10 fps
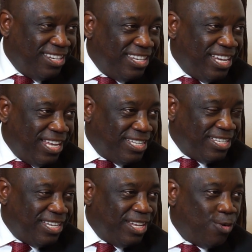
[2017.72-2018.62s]

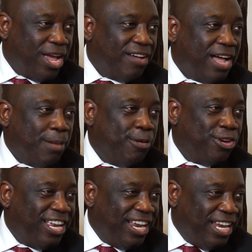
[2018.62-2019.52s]
Yes, we have
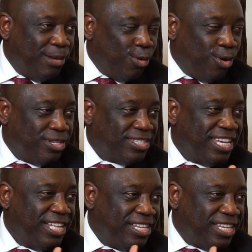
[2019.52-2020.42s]
abundant labor,
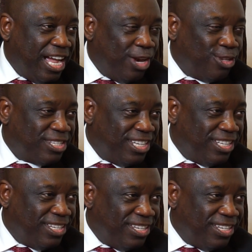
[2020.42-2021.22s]
skilled and unskilled.